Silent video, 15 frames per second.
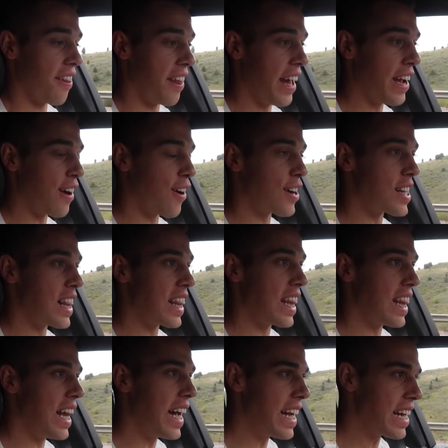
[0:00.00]
They are
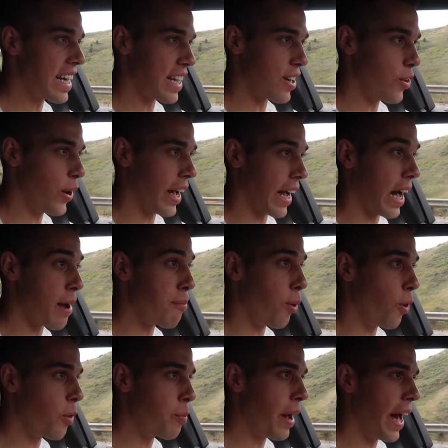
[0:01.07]
lightning quick. I
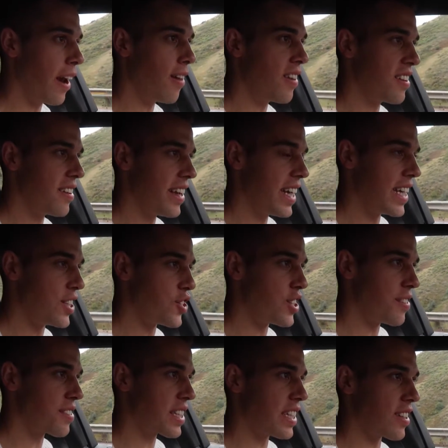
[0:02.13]
pull the paddle and it
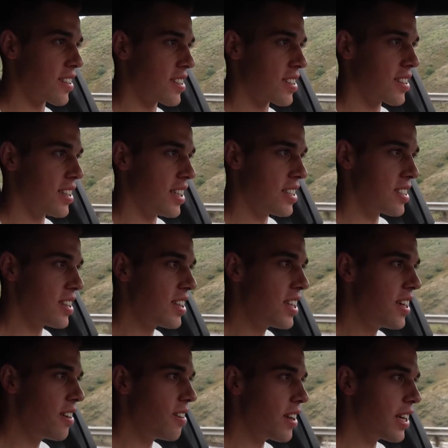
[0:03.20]
shifts gears. It's
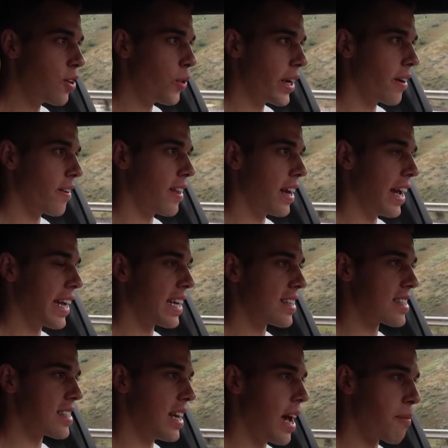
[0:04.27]
literally quicker than I
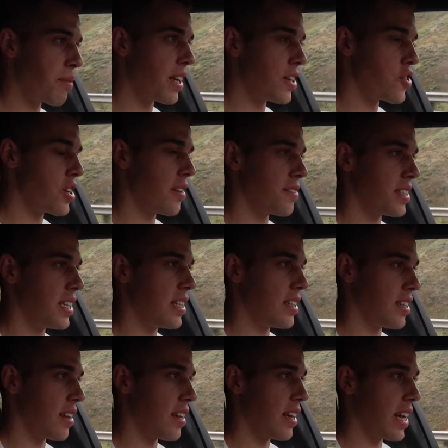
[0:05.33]
can snap that it shifts
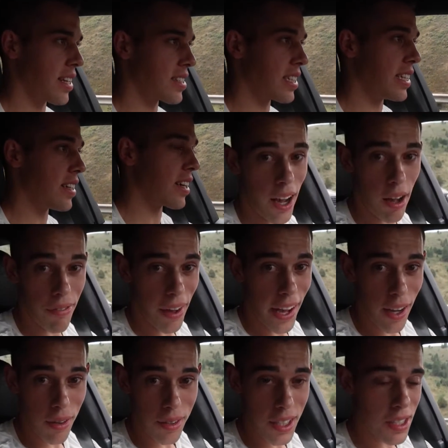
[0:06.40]
into the next gear. Now if
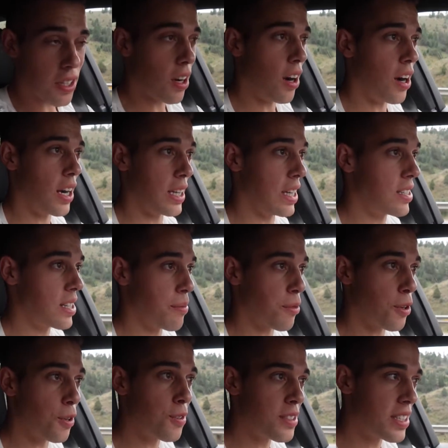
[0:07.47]
I own this car, unless
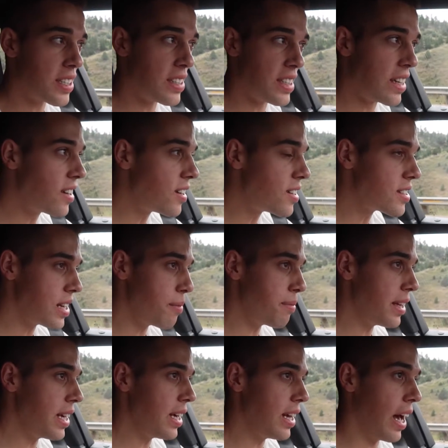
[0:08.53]
I'm cruising to dinner or
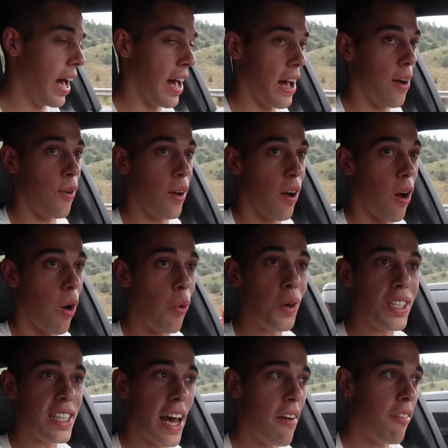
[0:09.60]
something, I would
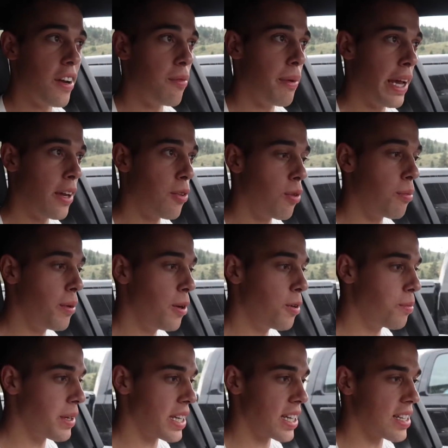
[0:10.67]
always have it in manual
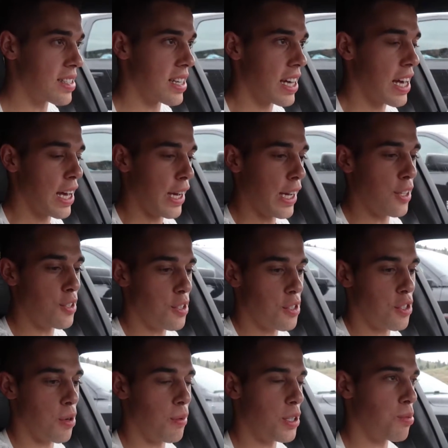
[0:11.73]
mode because it's
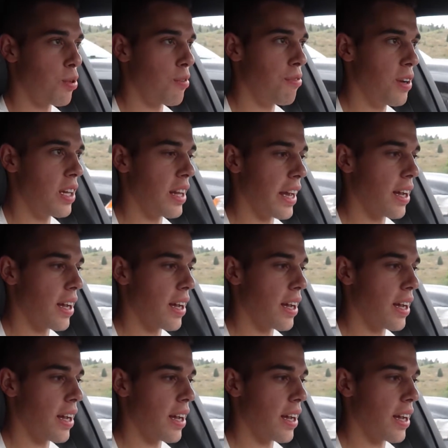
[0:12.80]
just so much more fun.